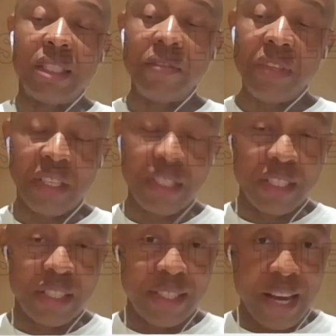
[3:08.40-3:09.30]
the Chief
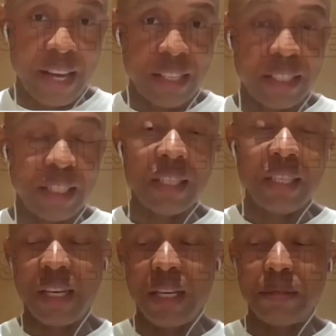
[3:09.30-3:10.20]
Justice then,
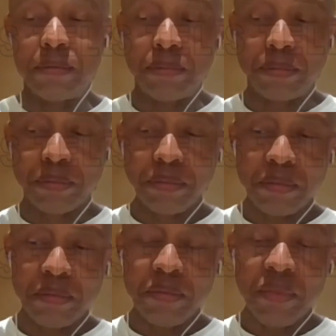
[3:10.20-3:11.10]
that
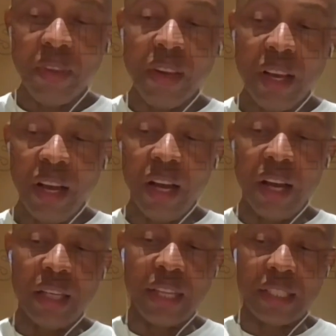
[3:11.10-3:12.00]

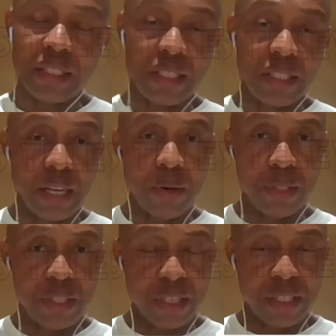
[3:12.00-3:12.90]

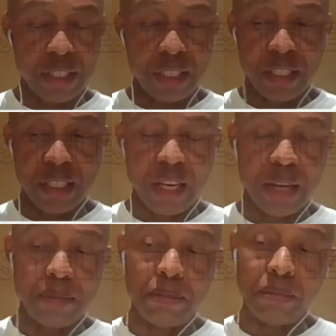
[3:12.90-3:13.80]
was Justice
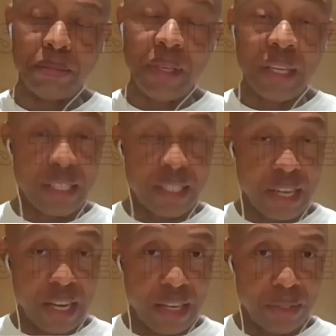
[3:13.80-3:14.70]

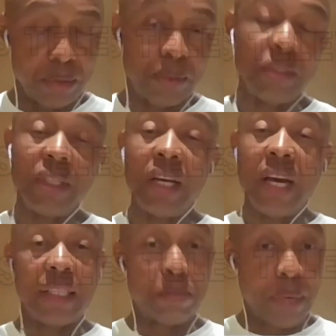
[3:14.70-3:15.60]
Katsina Allo,
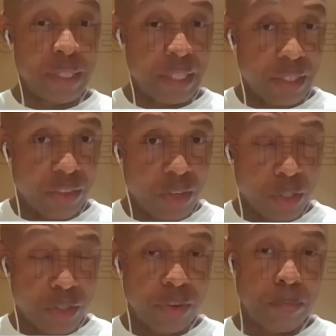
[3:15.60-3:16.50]
and the President of the
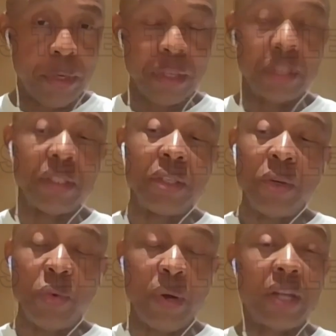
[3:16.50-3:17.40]
Court of Appeal
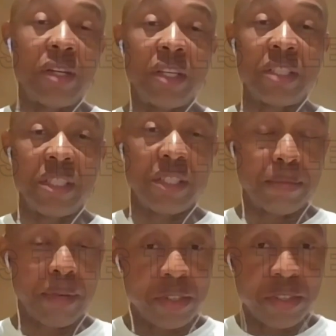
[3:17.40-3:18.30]
were caught in
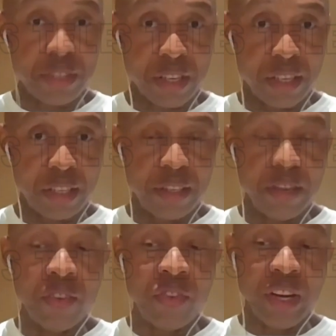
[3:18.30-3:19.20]
some contretemps
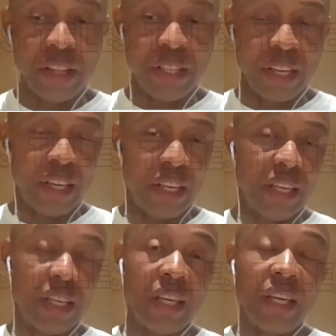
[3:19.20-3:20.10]
over
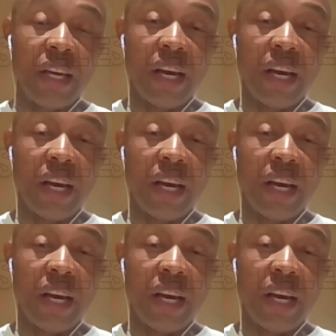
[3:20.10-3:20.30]
the